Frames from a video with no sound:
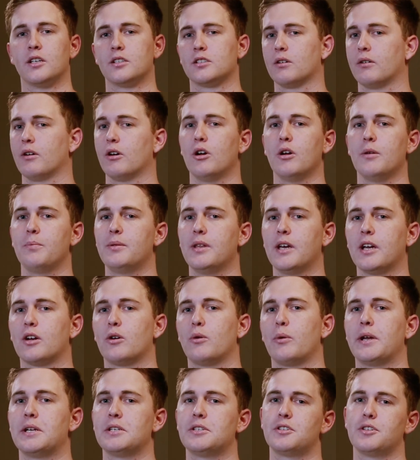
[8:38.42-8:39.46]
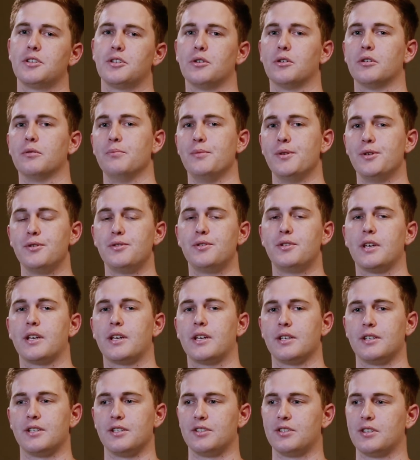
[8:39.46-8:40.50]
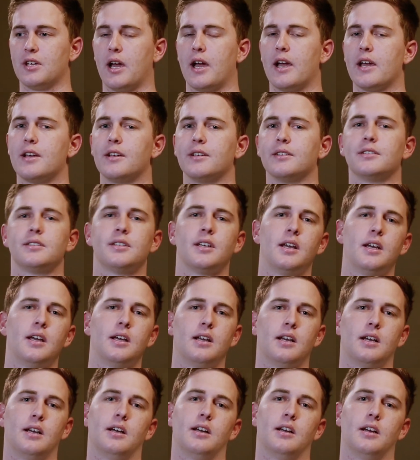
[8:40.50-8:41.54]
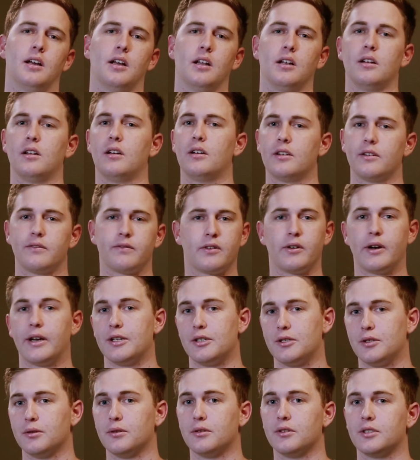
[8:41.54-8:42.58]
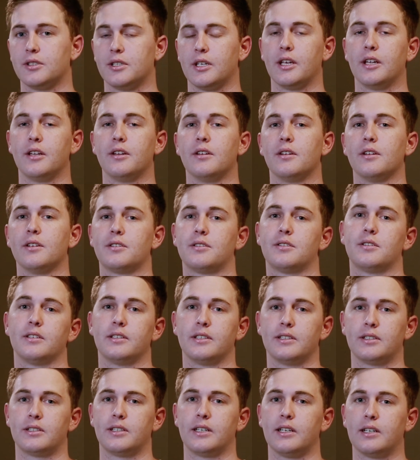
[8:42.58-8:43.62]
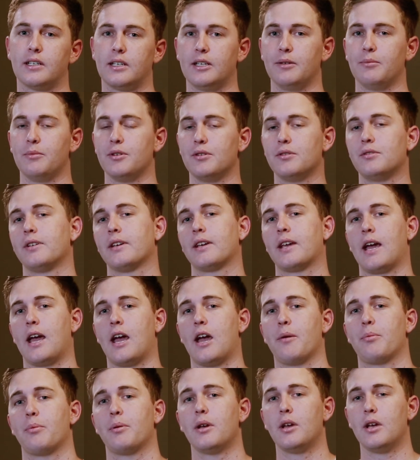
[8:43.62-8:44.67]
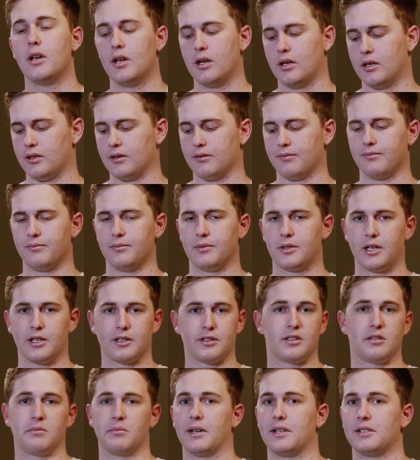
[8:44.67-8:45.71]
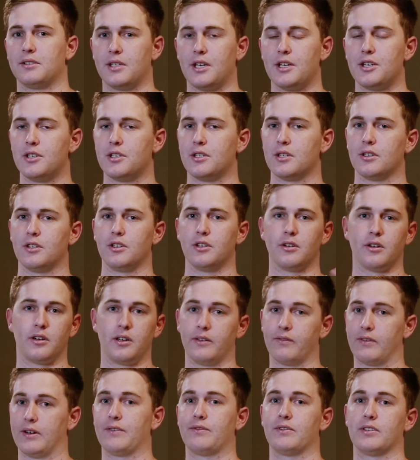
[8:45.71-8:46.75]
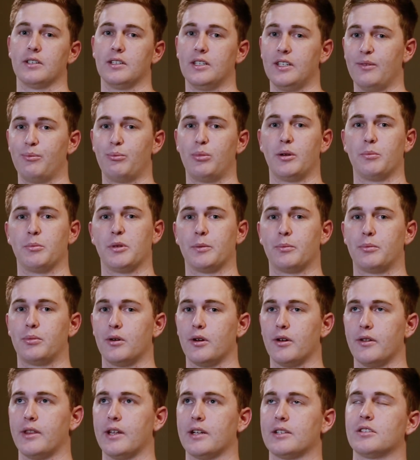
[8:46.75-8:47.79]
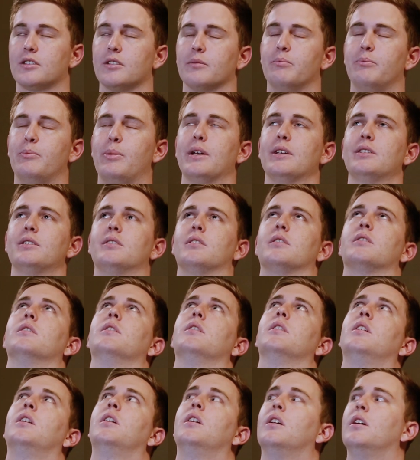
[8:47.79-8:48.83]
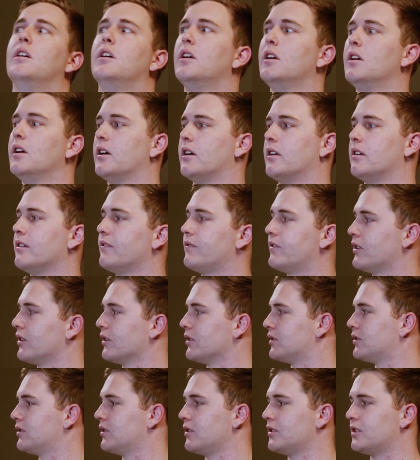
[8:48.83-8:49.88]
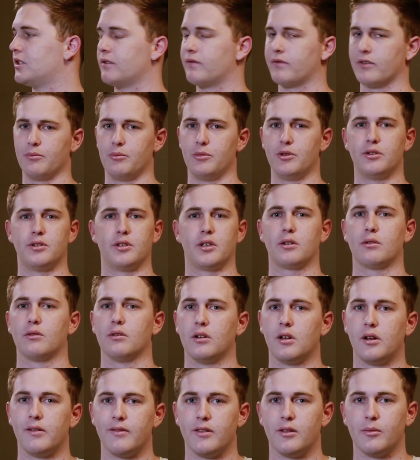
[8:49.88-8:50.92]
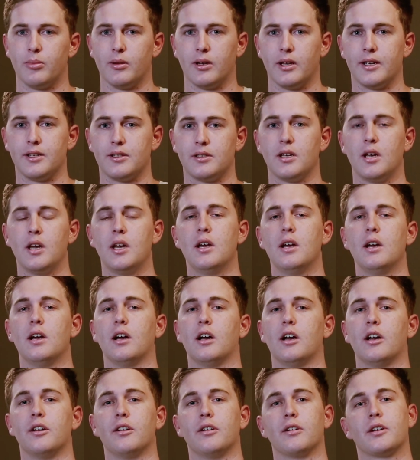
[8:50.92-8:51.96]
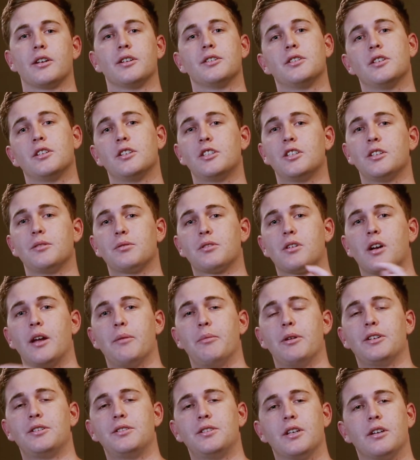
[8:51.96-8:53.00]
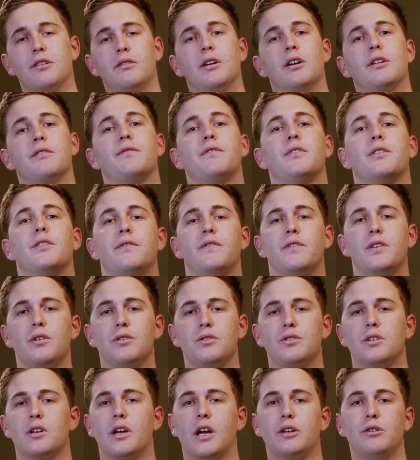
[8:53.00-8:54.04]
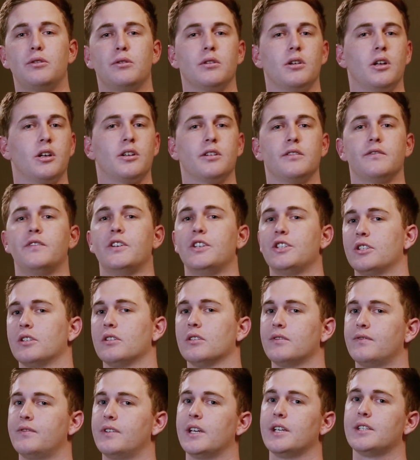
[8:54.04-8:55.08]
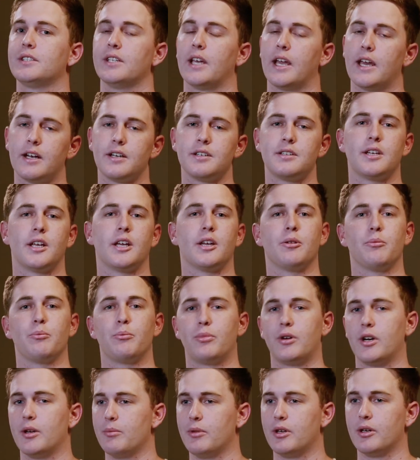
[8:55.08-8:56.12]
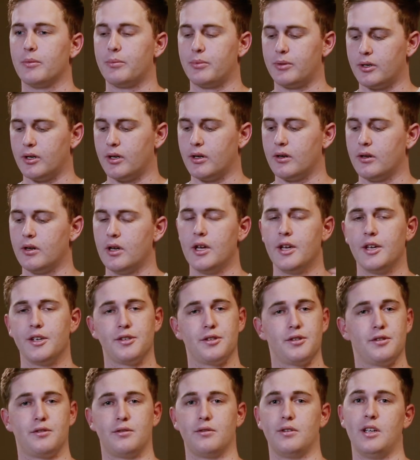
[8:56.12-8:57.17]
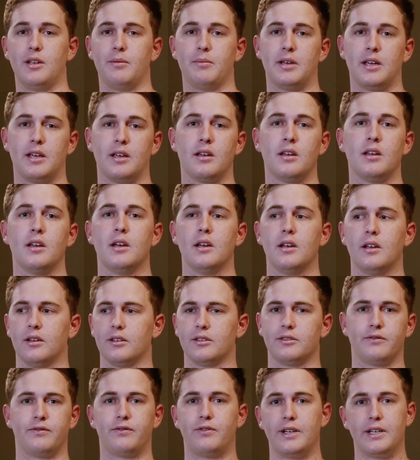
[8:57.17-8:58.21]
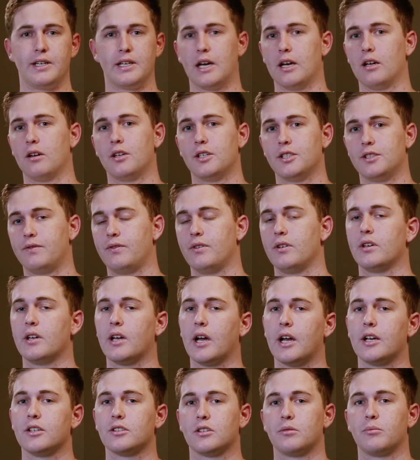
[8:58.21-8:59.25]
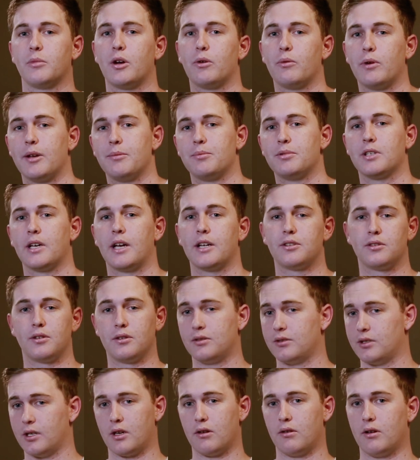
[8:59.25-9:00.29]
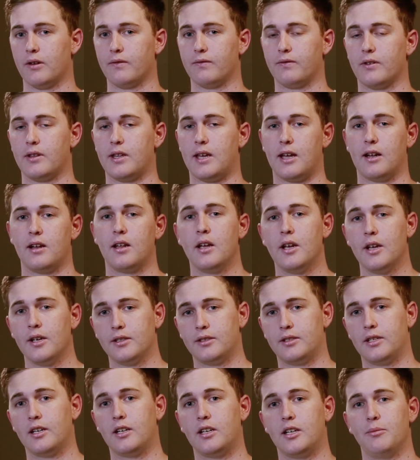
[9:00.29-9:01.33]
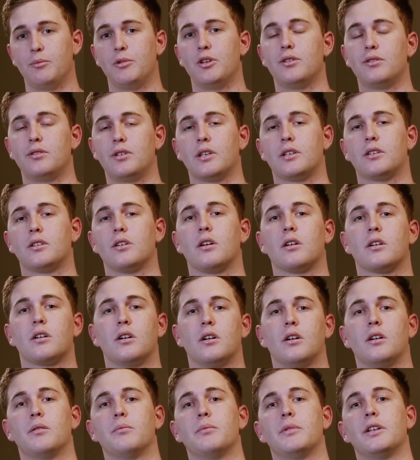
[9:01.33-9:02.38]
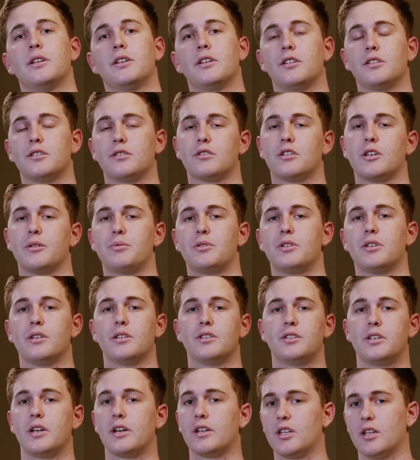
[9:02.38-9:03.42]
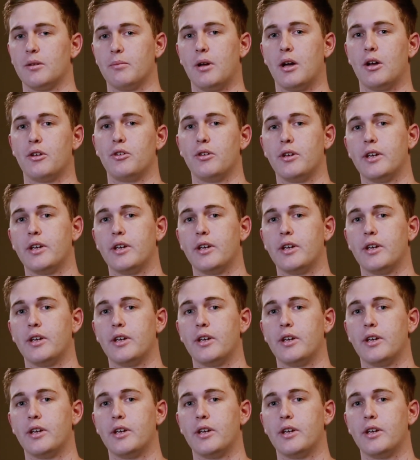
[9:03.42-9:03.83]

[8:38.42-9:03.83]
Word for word: So I hope that quenched your music desires. A lot of great tools in this Syncly Music app. Customization, you don't even have to leave Premiere Pro. That's the best thing. Oh, I don't have to go searching for music all over the place. Consider subscribing, stick around for the future. I do a lot of visual effects, editing, Premiere Pro, streaming, free downloads for you guys on my website, so stick around for that. Synclymusic.com in the description, check them out.